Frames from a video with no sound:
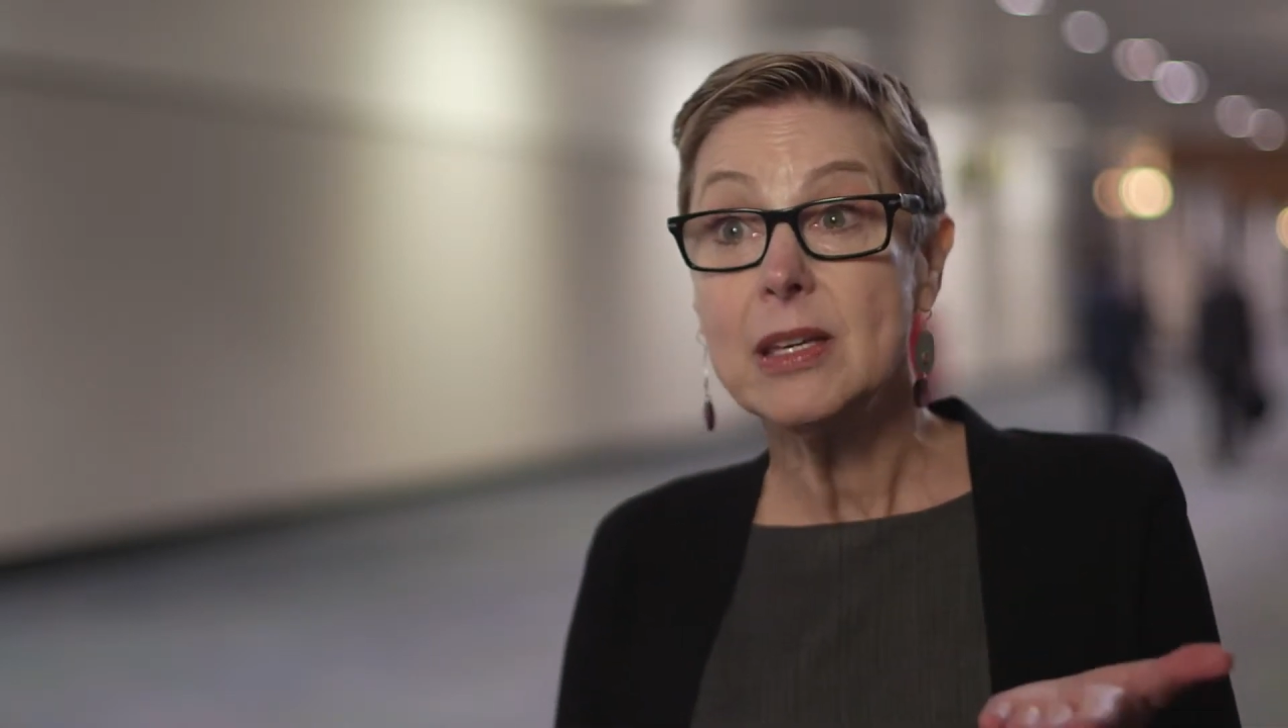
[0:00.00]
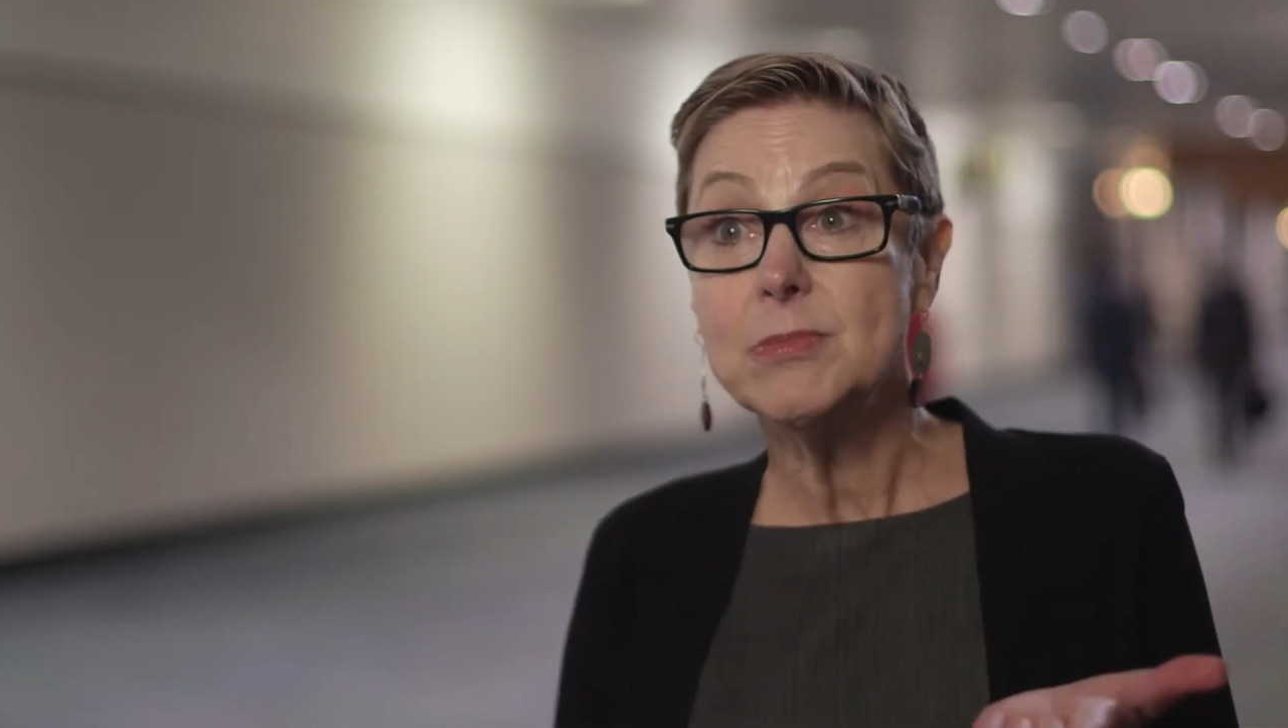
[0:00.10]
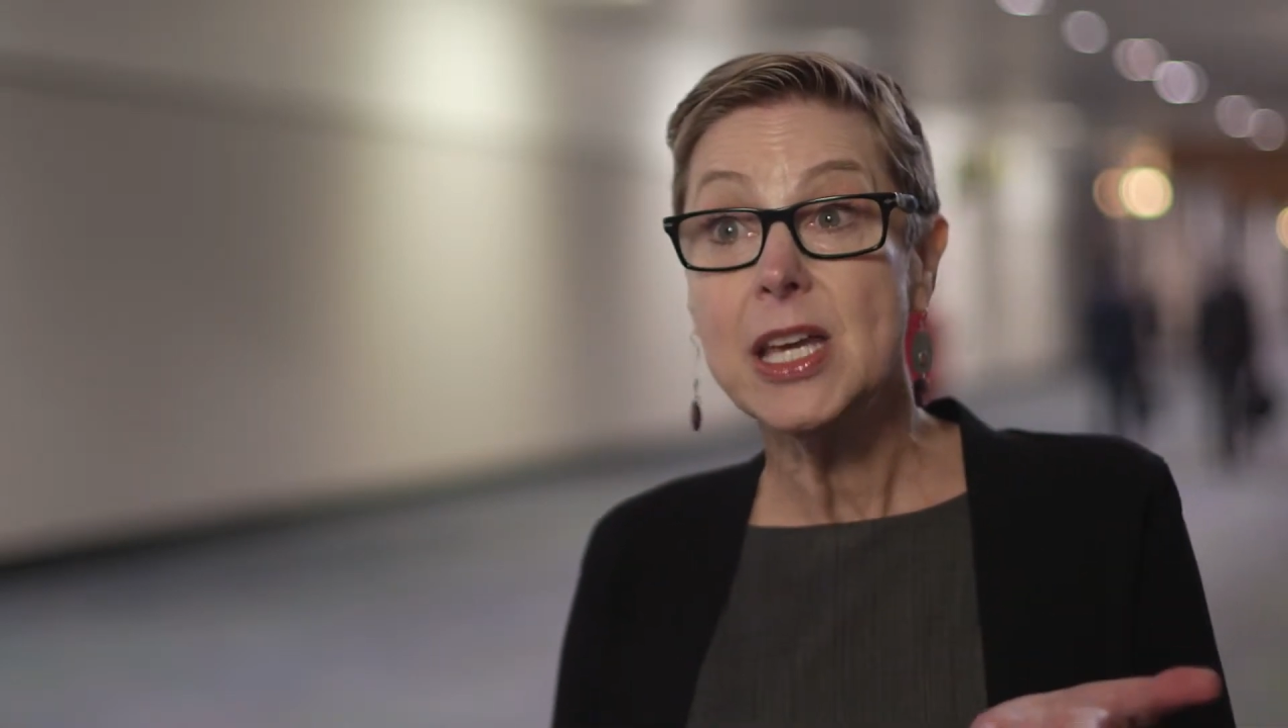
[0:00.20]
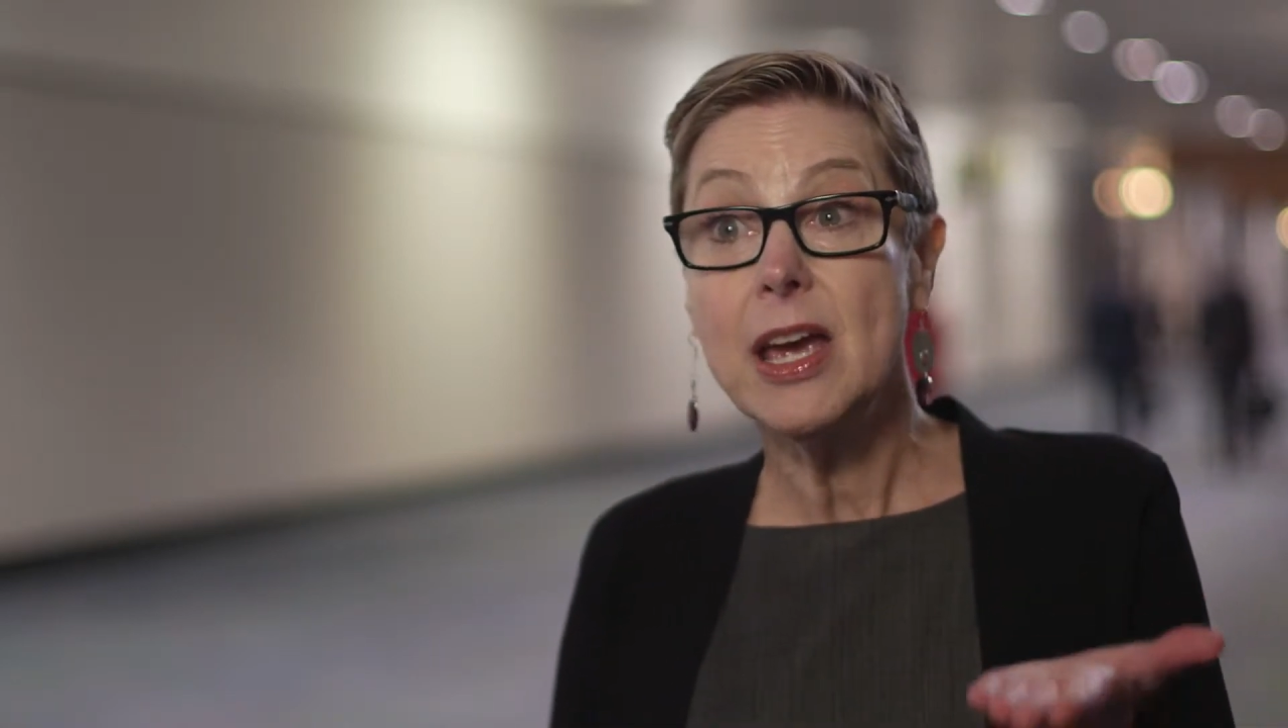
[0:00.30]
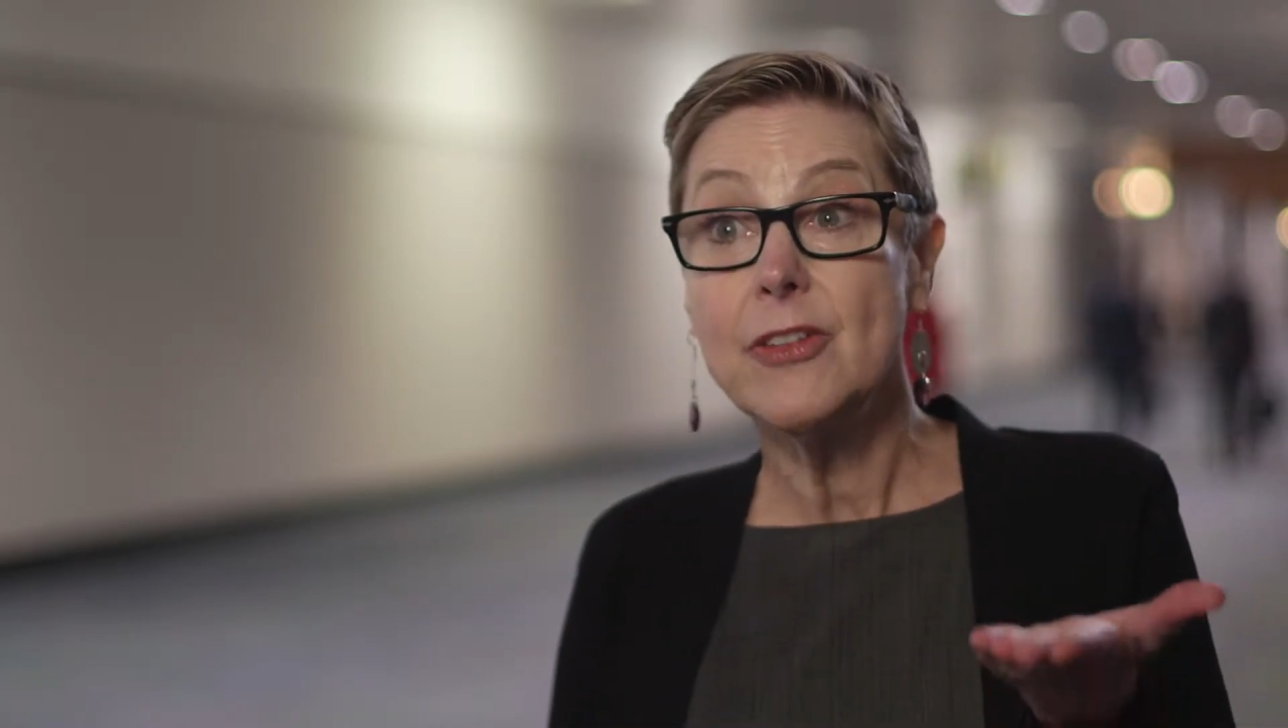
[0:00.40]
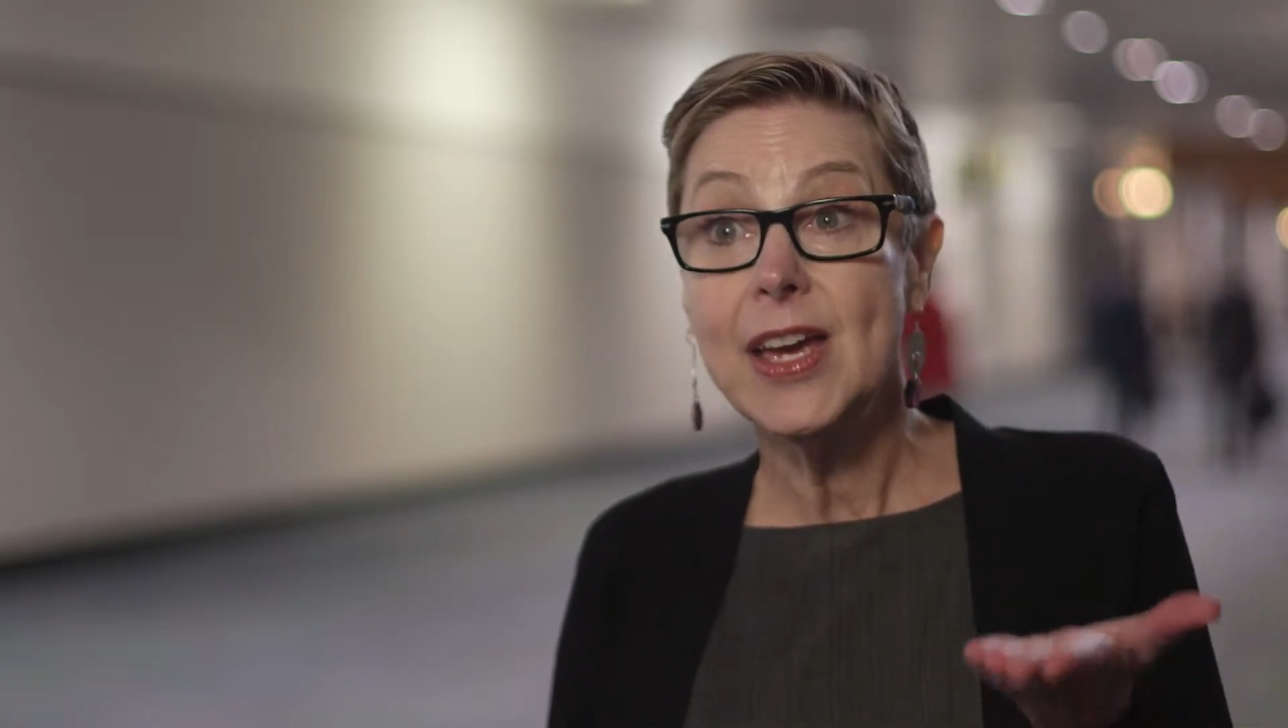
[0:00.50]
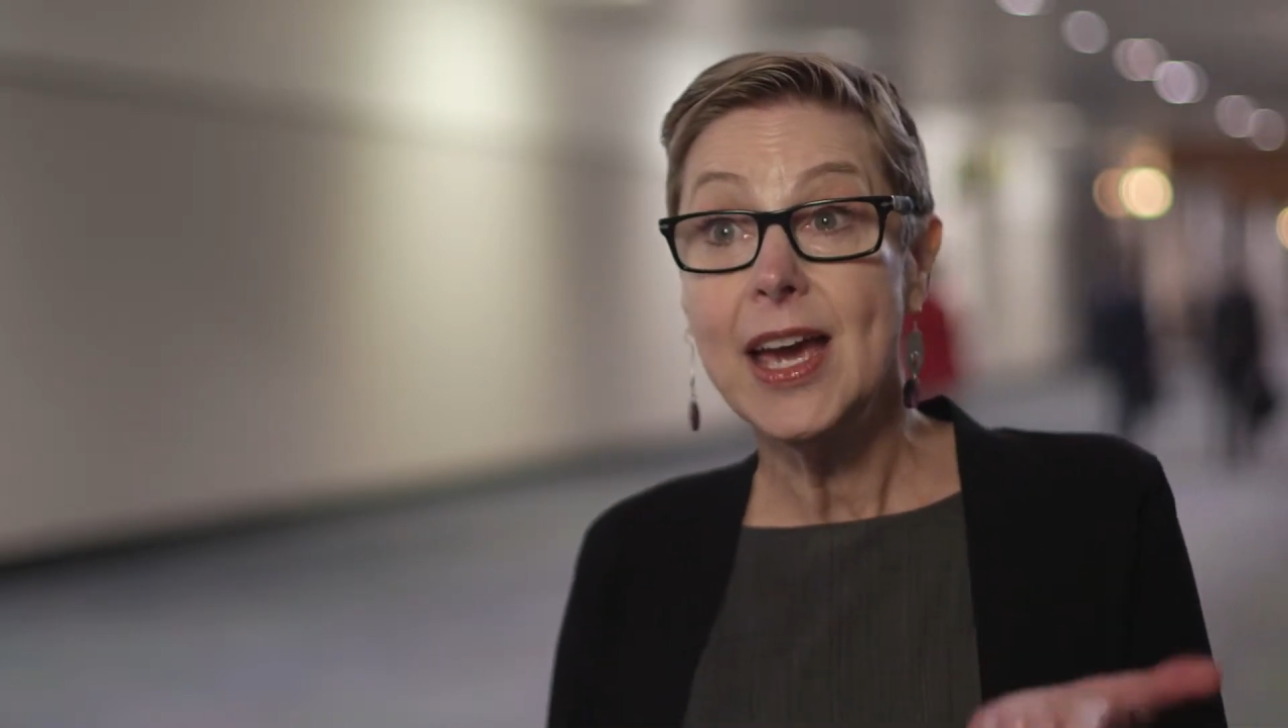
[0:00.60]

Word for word: them to have